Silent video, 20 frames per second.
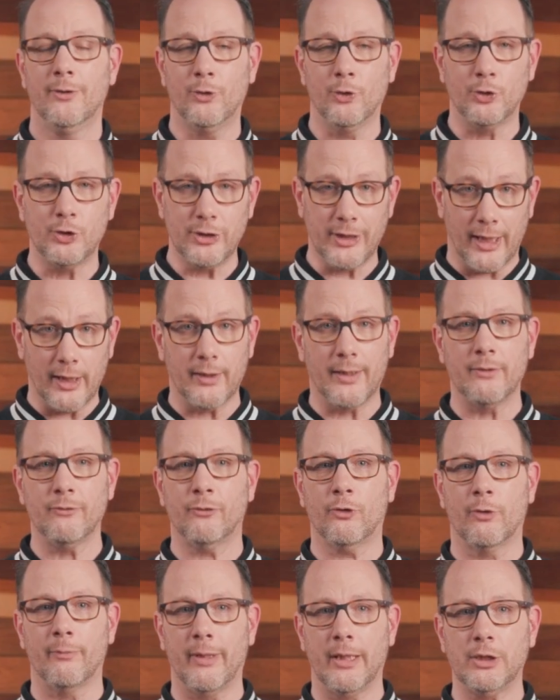to share
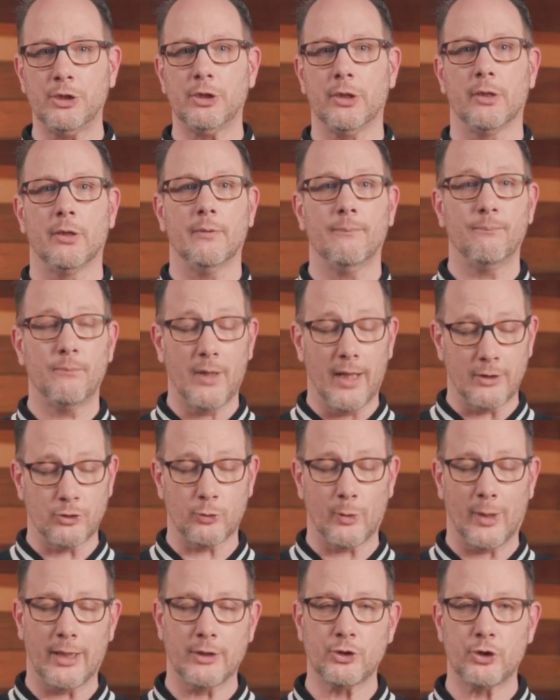information
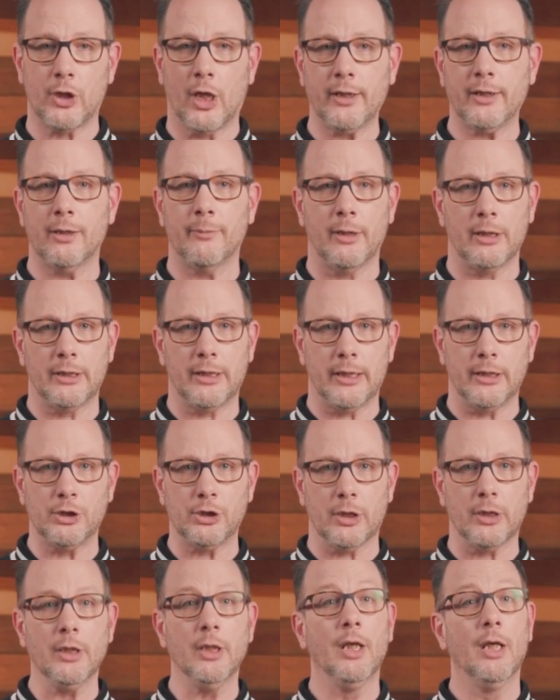as well as
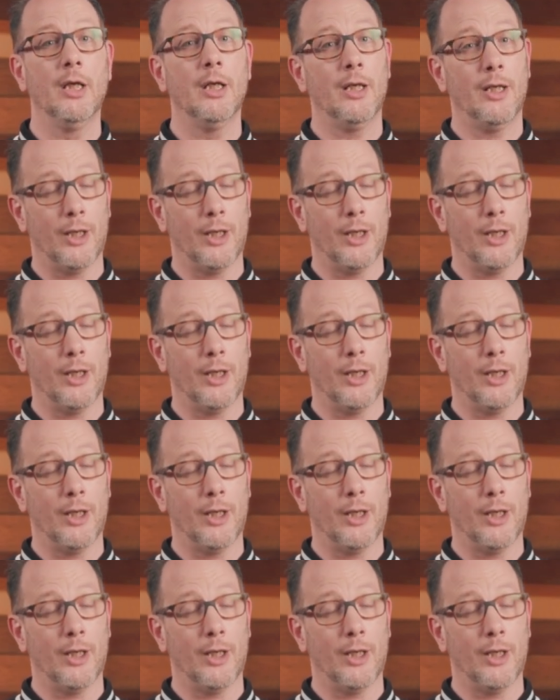documentation